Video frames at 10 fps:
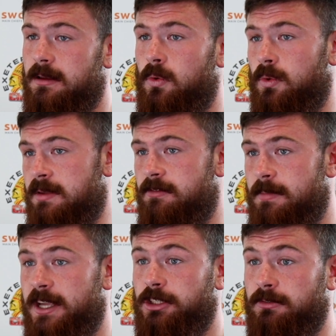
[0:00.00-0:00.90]
all the
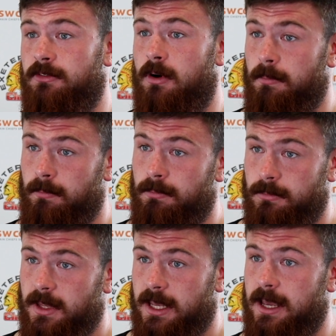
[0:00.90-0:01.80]
information from
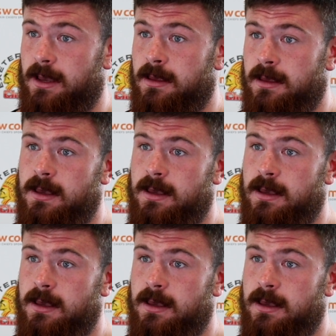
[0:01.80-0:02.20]
here,